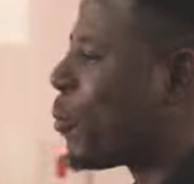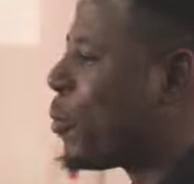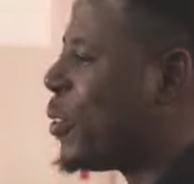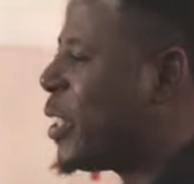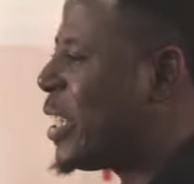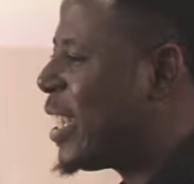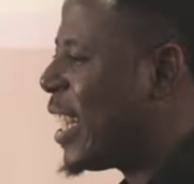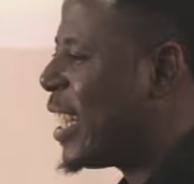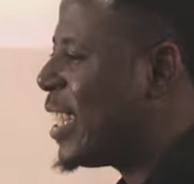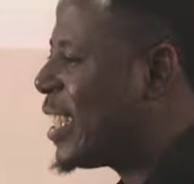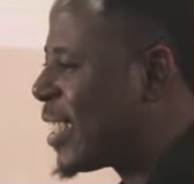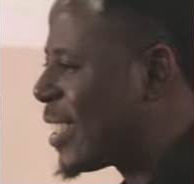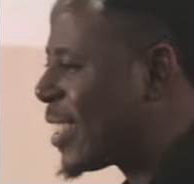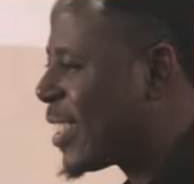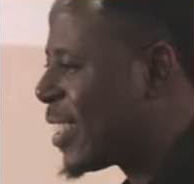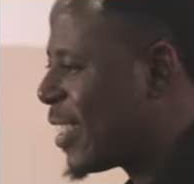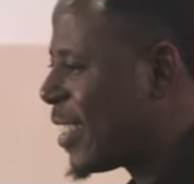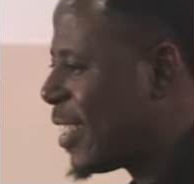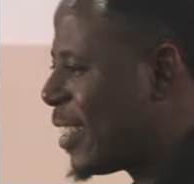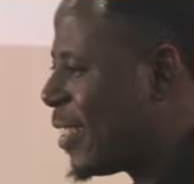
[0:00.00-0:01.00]

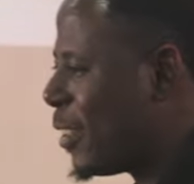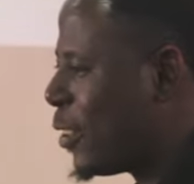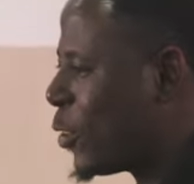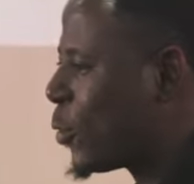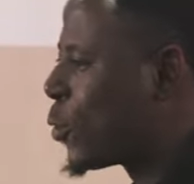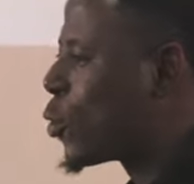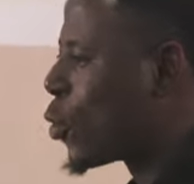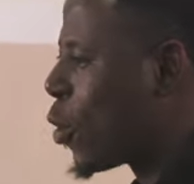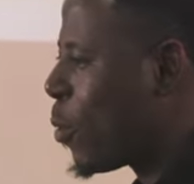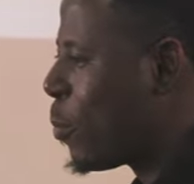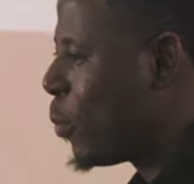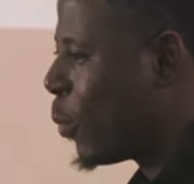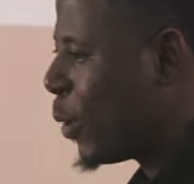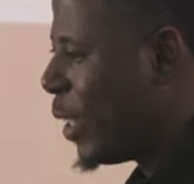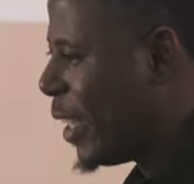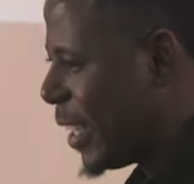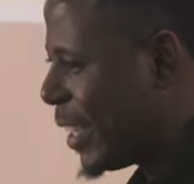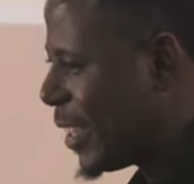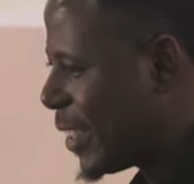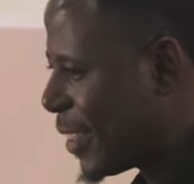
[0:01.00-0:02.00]
sufficient
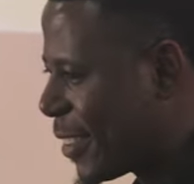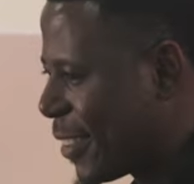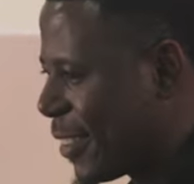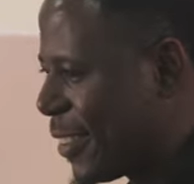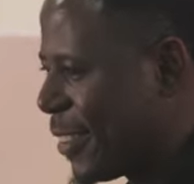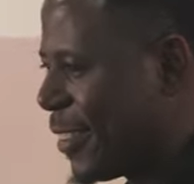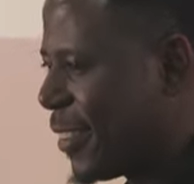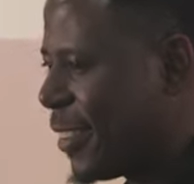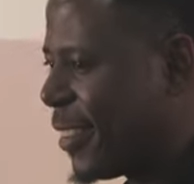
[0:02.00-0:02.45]
trouble in it.